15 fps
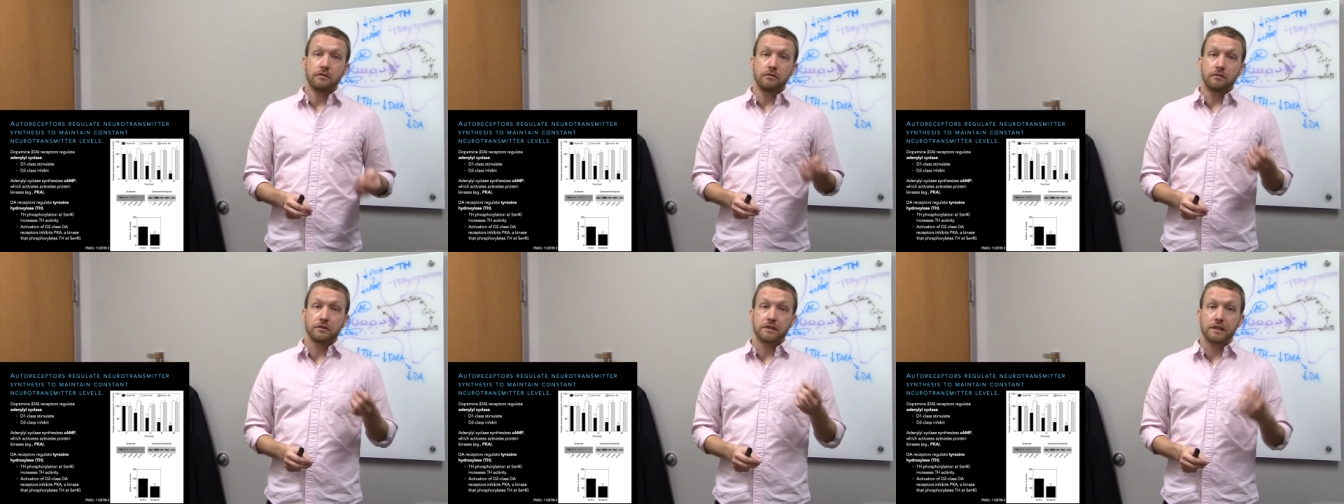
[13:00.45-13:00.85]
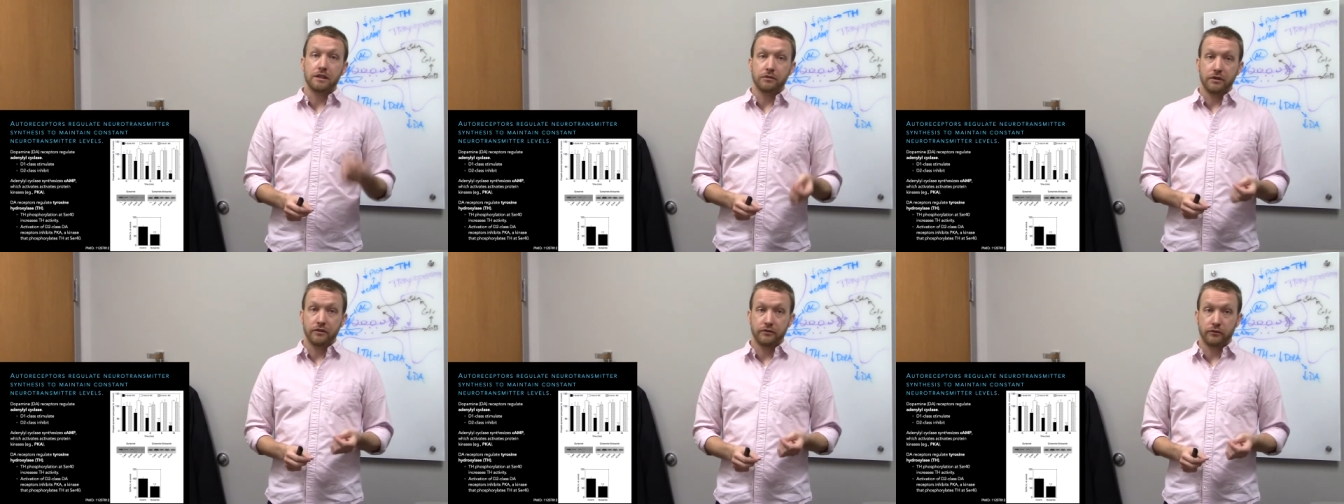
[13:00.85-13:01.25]

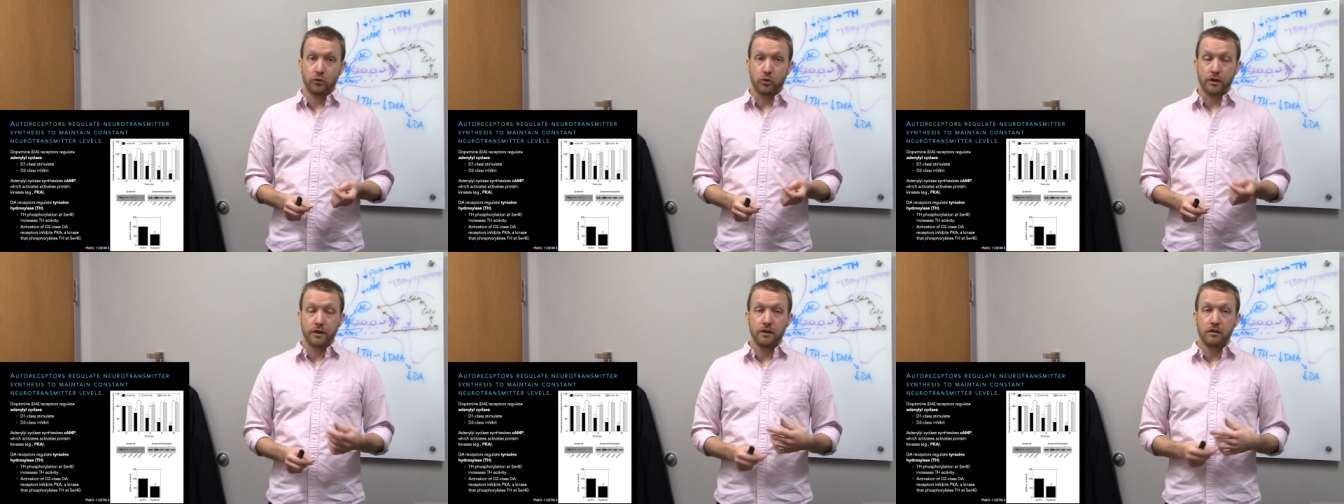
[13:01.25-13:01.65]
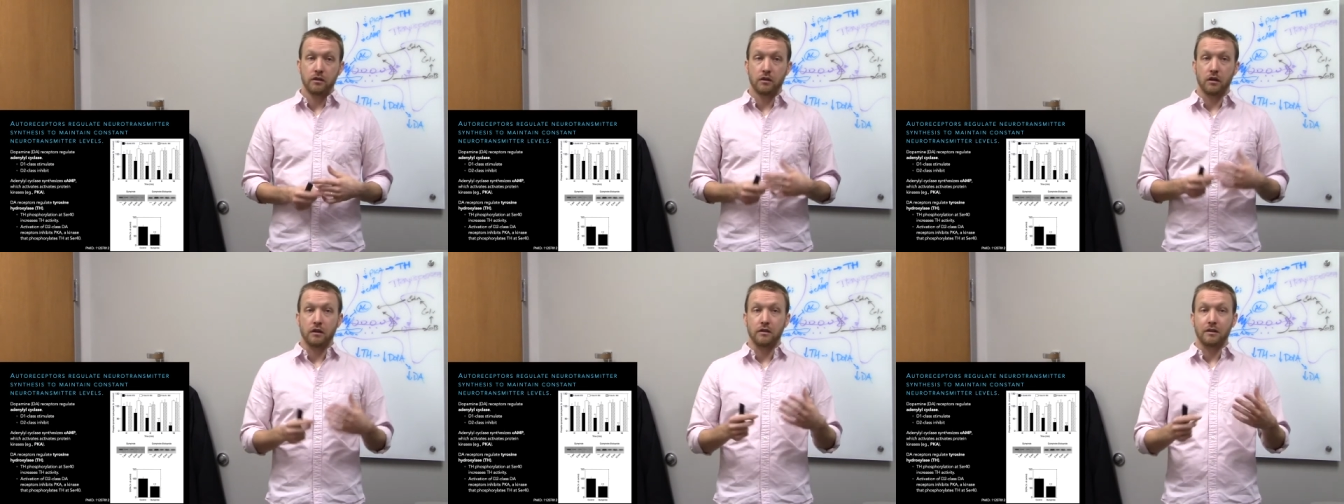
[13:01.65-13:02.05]
serine 40
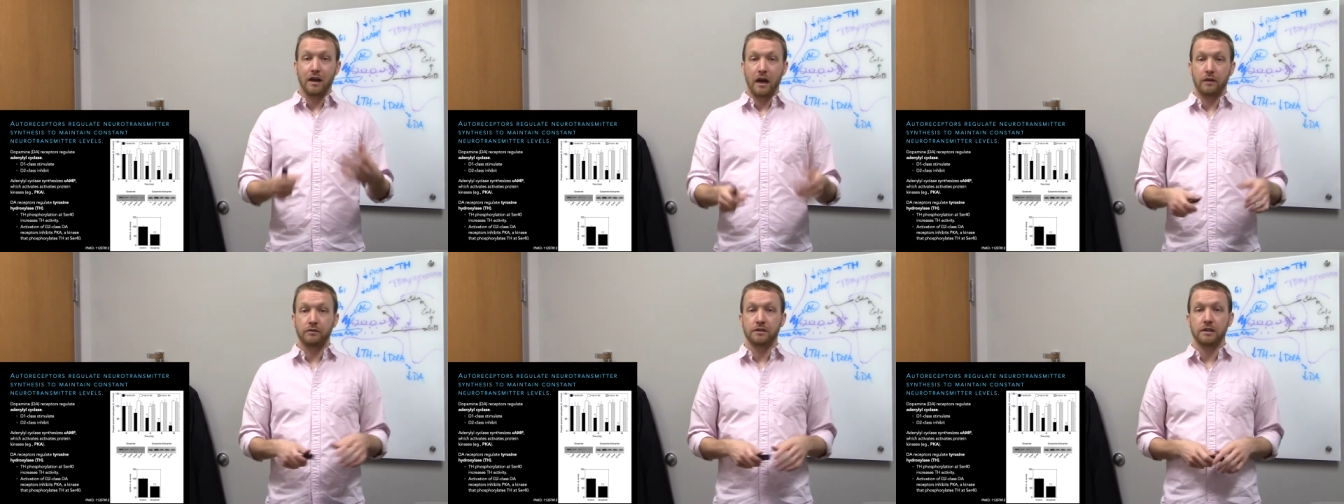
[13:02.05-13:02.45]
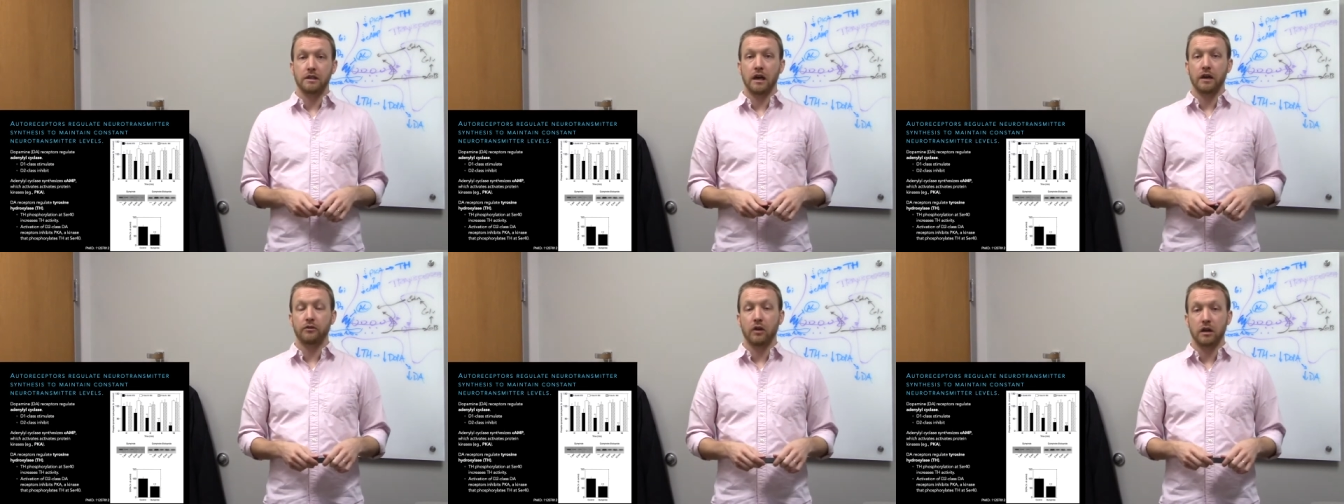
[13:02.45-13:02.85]
on tyrosine
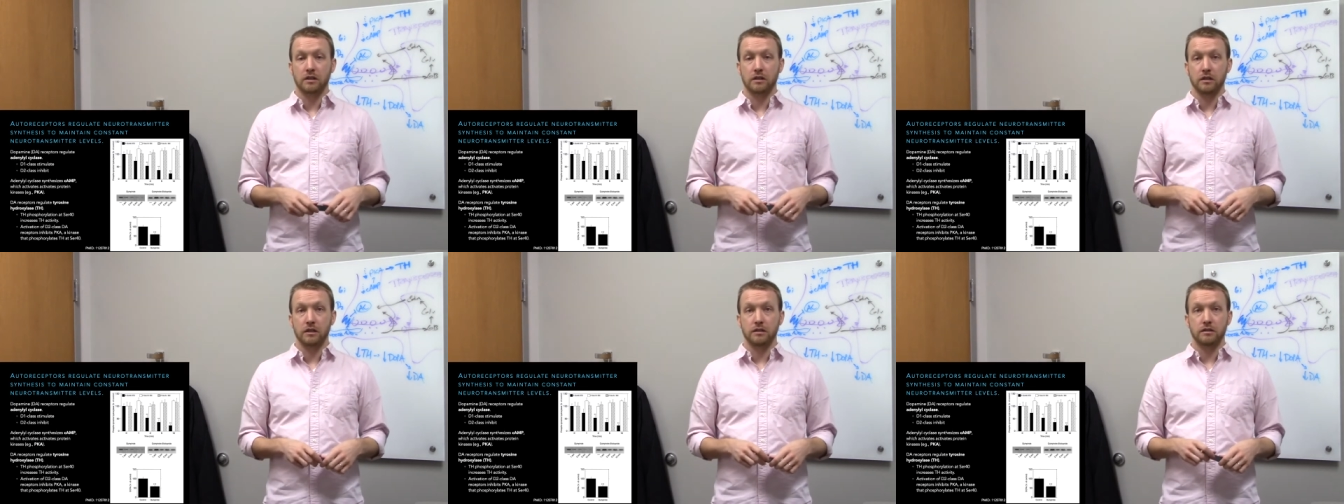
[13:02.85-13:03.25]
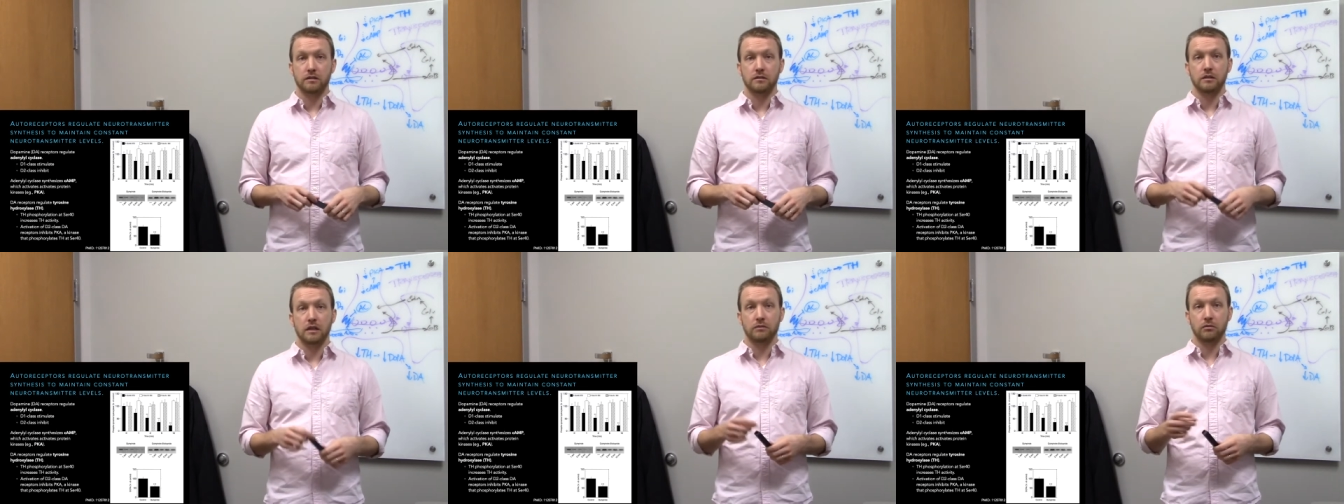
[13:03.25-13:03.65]
hydroxylase.
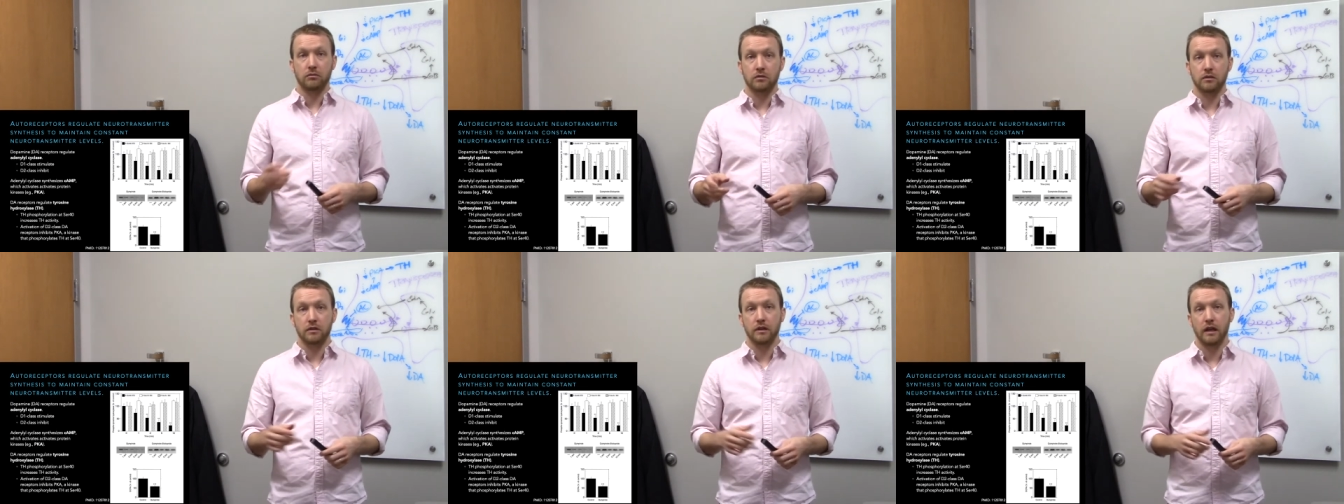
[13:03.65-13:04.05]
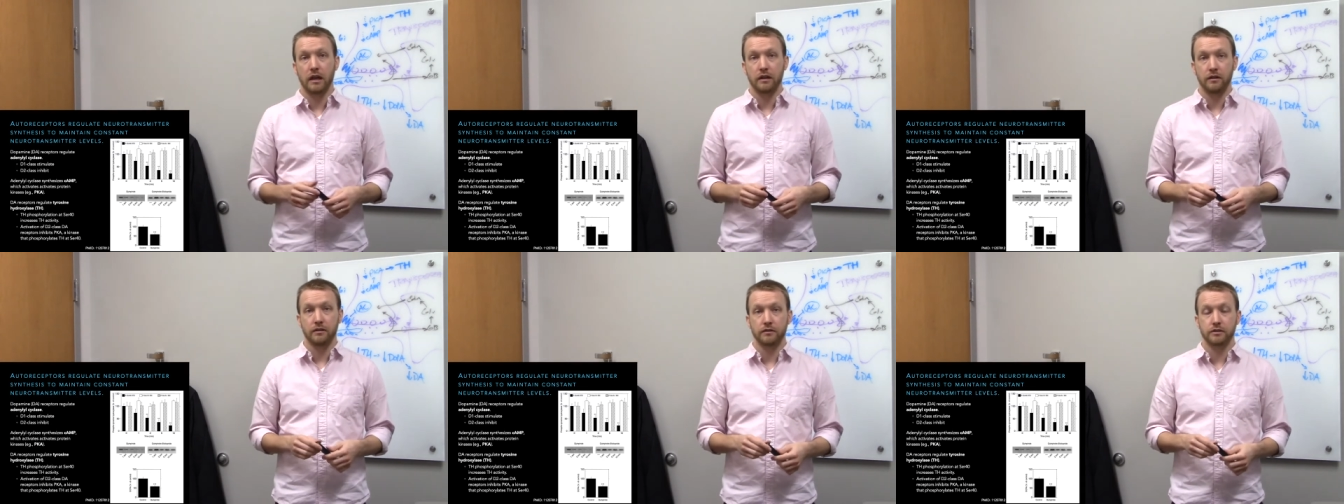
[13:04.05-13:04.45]
That's what we're looking at
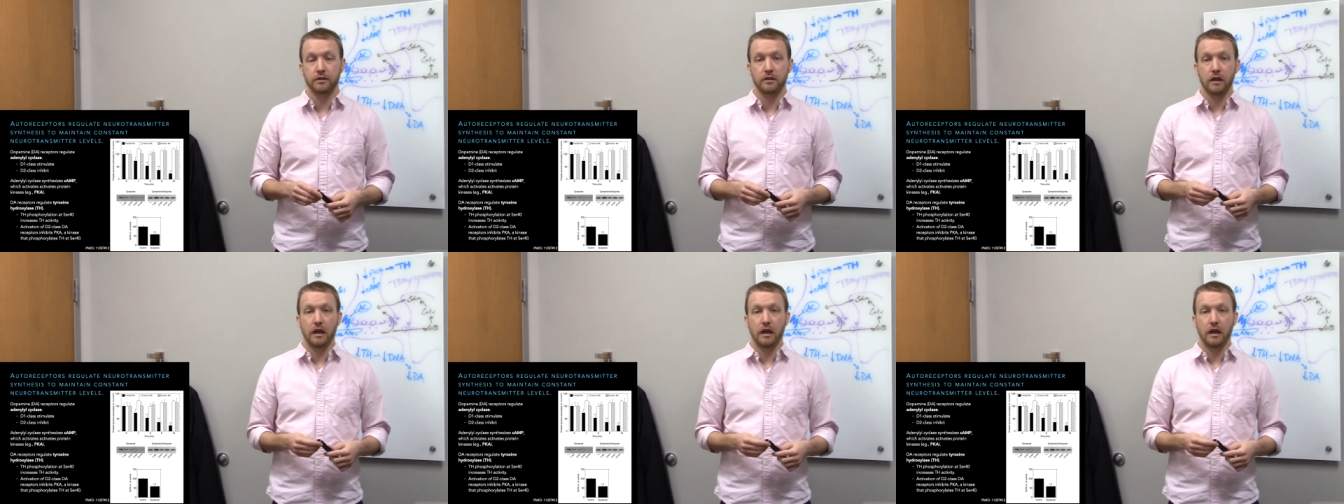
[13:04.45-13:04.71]
here. So they